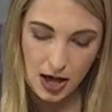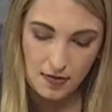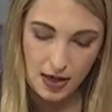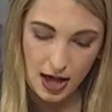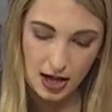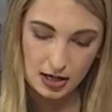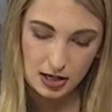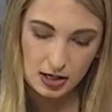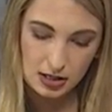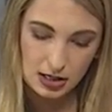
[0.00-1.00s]
and
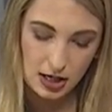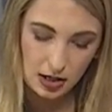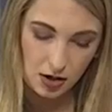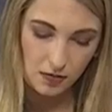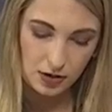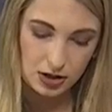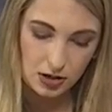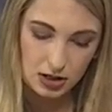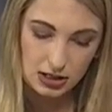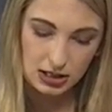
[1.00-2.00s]
then take it over to
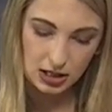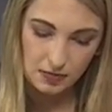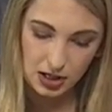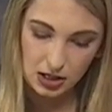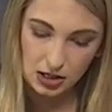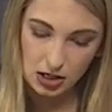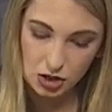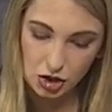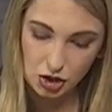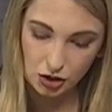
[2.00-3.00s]
the cinnamon
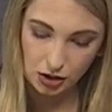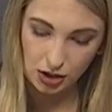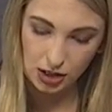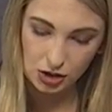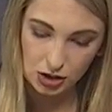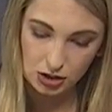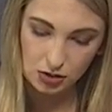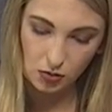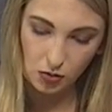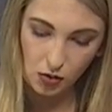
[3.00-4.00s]
and sugar and
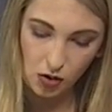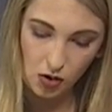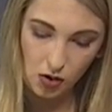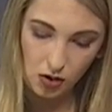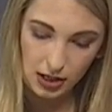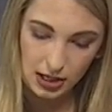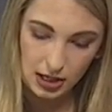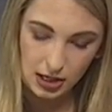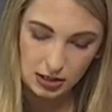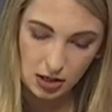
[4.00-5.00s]
just roll
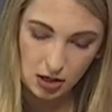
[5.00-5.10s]
it